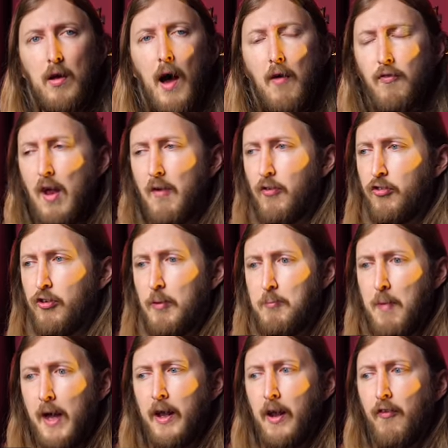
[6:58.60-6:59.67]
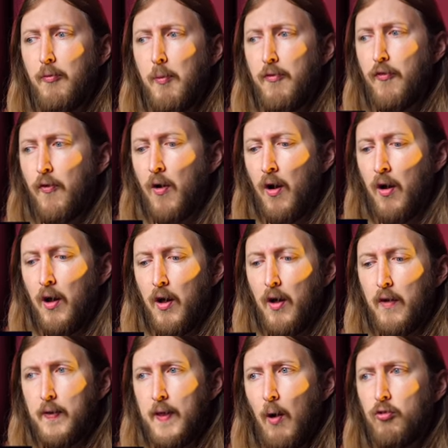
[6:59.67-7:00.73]
I've never seen Megadeth before.
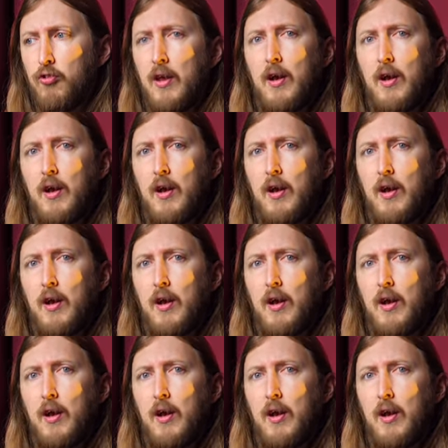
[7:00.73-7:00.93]
That was